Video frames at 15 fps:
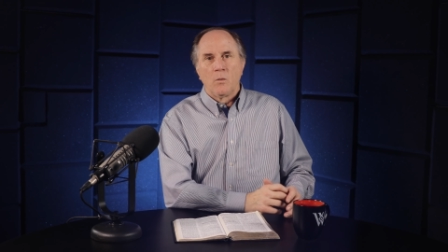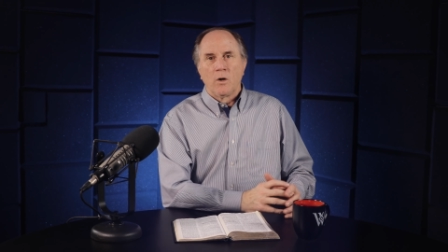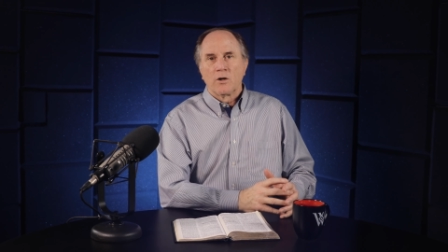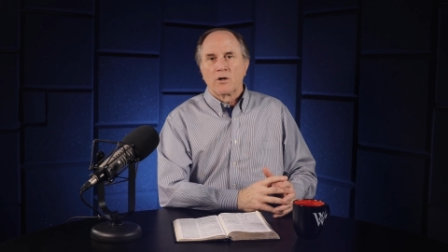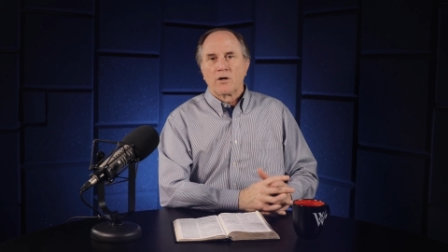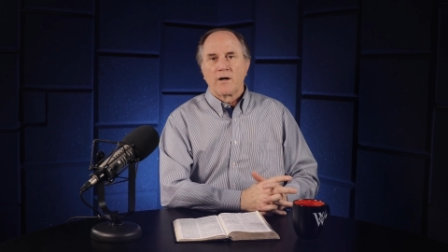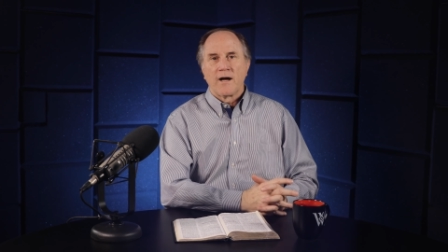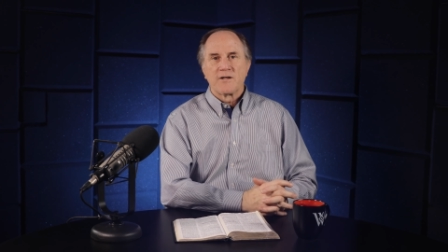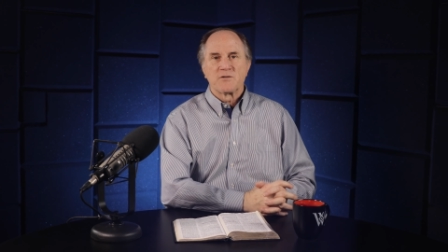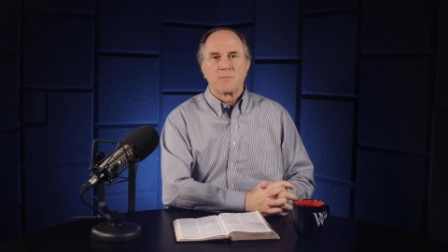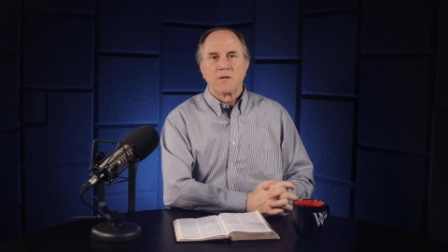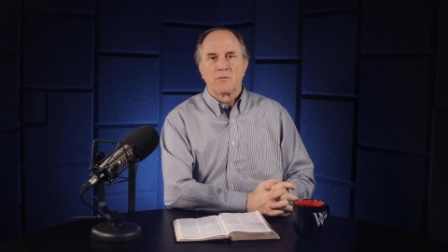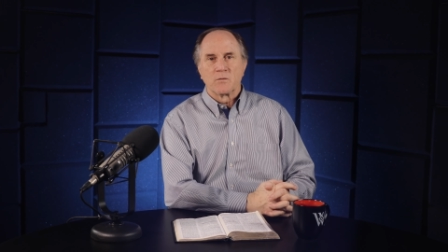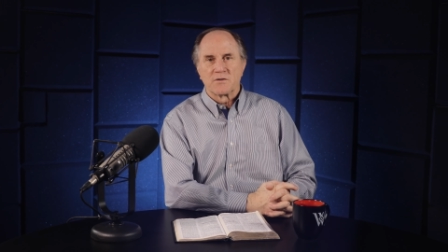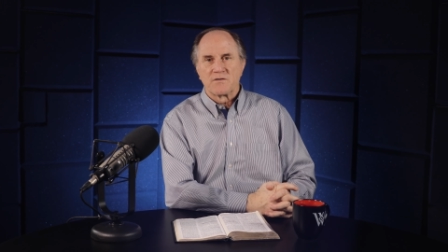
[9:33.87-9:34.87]
While her
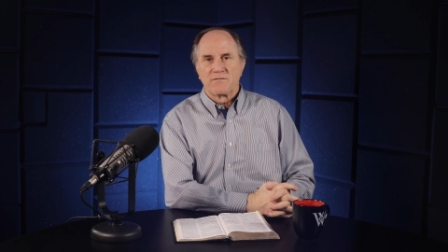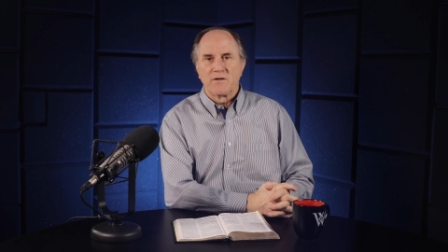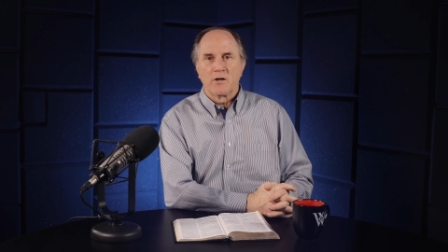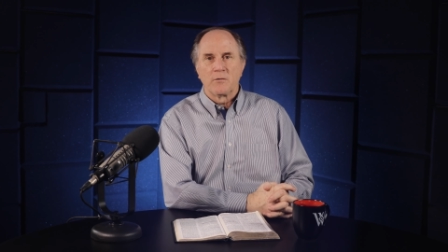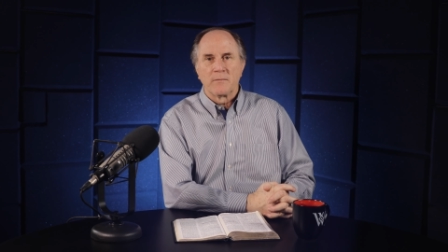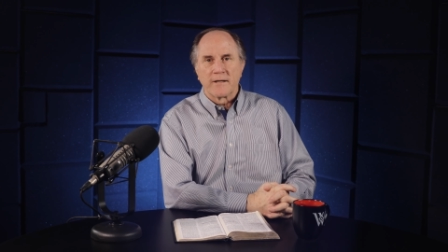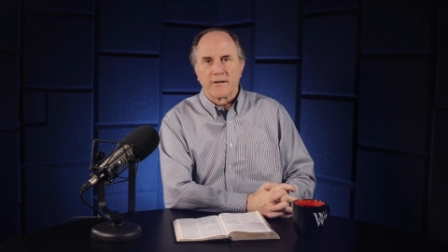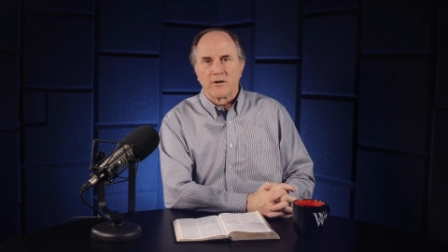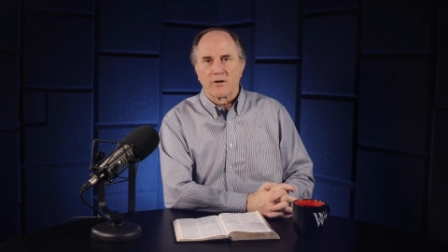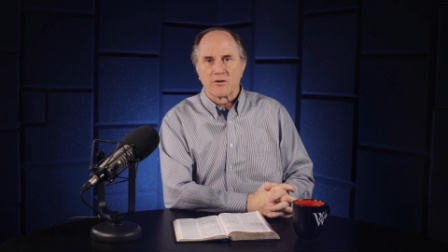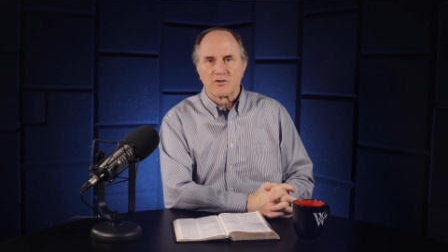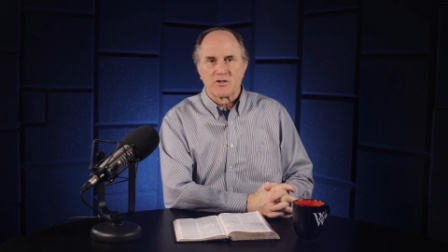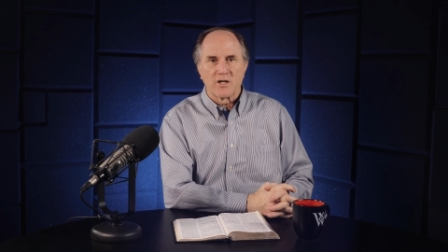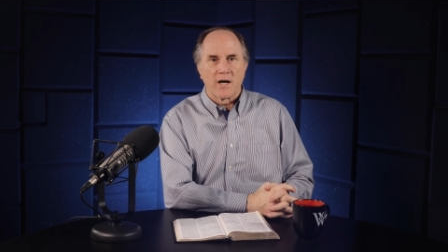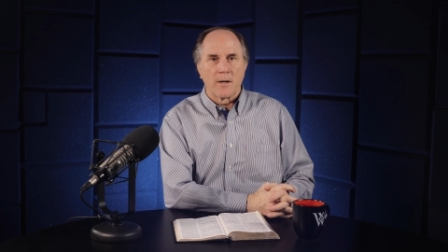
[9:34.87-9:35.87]
husband was filming
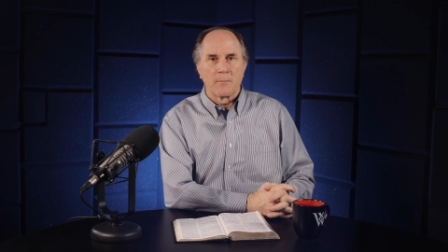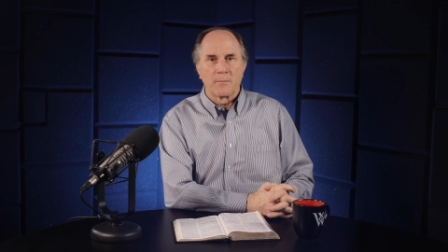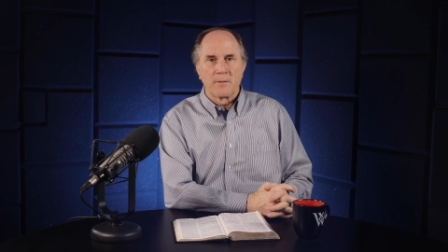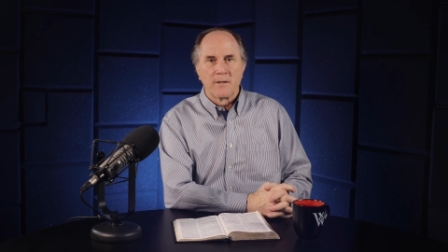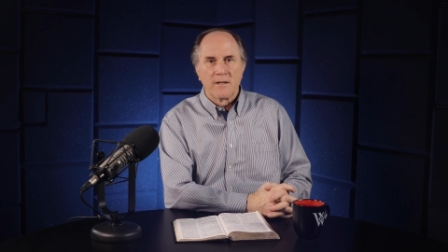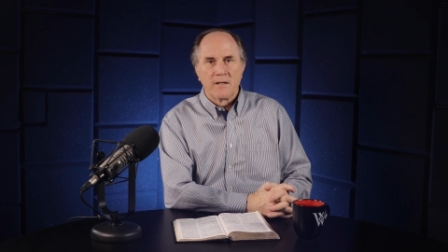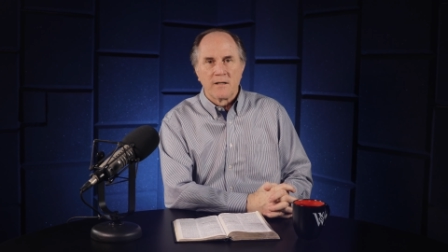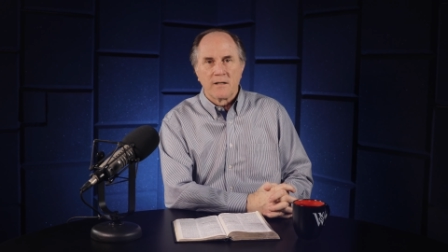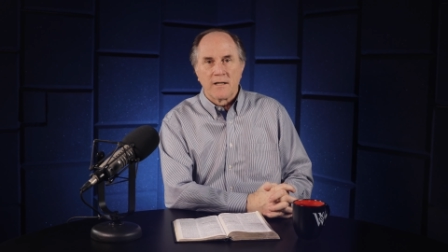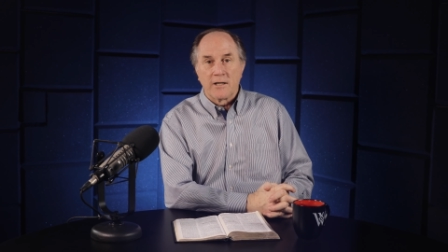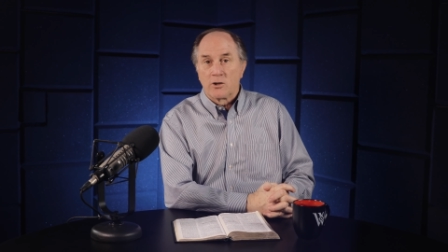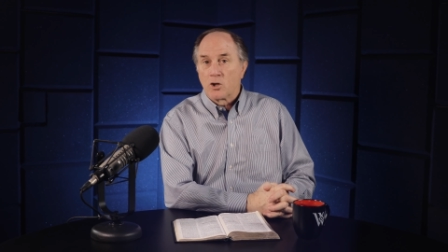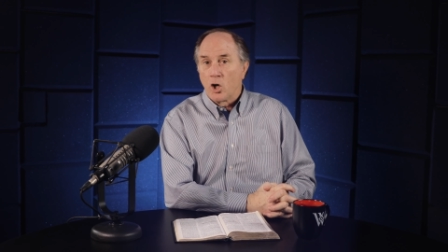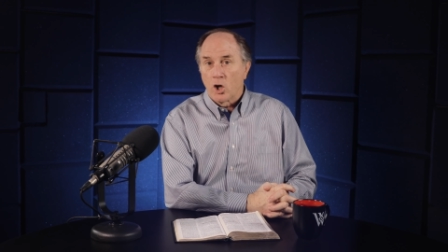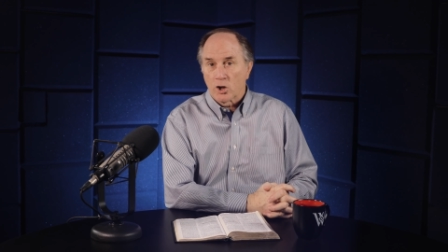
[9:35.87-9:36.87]
her jump,
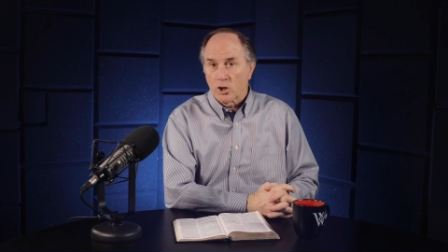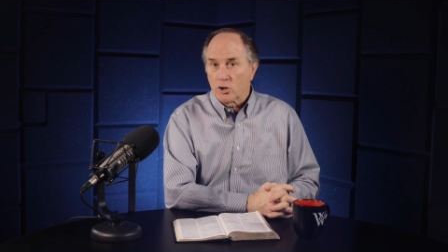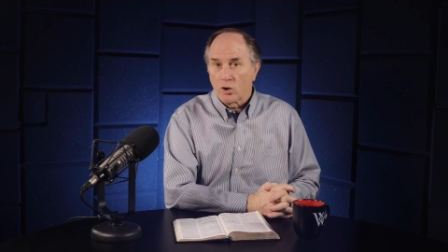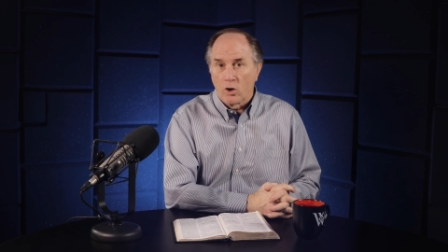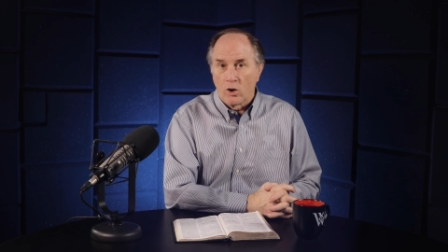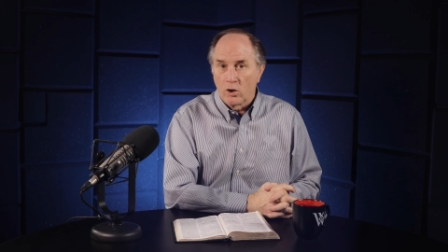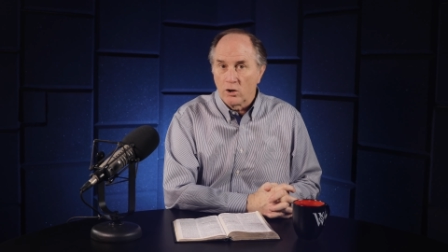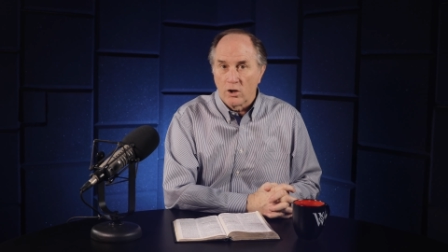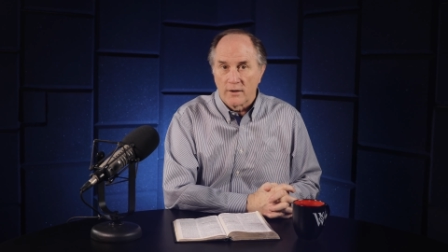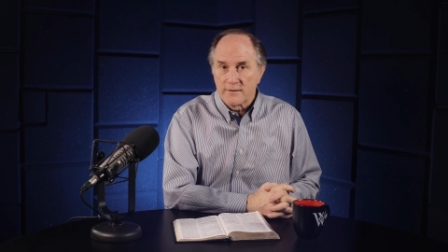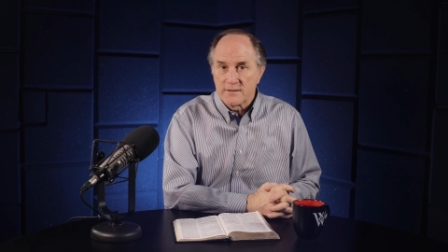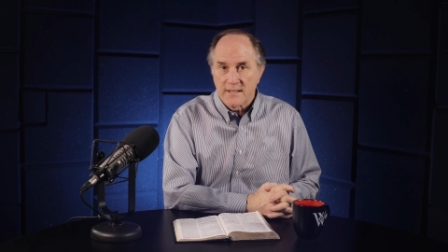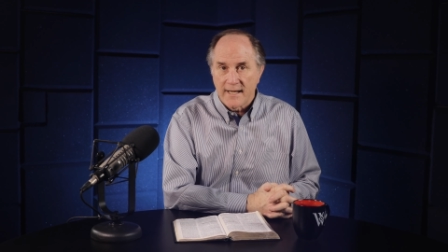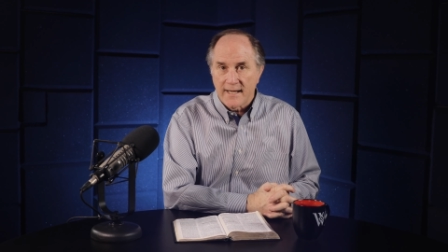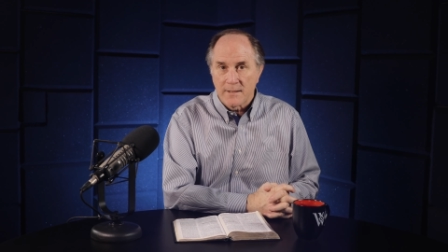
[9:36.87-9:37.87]
he caught it all
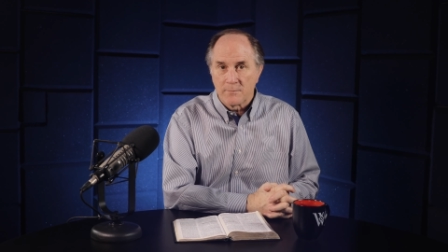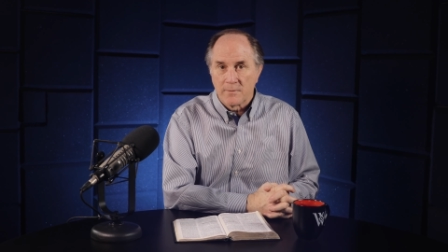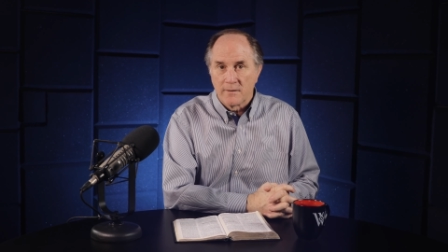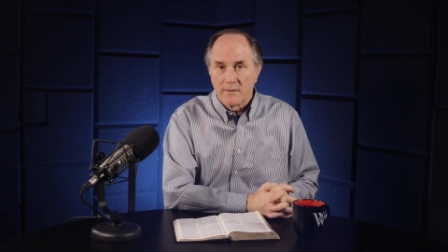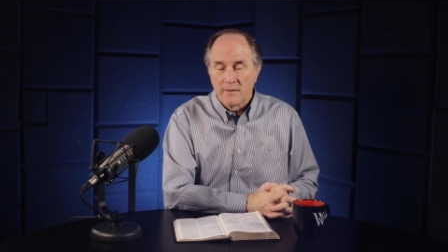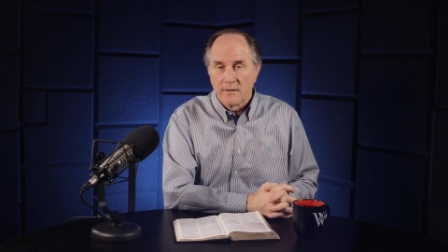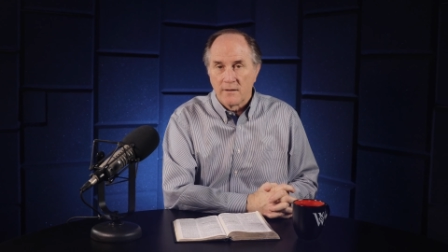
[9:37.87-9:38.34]
on tape.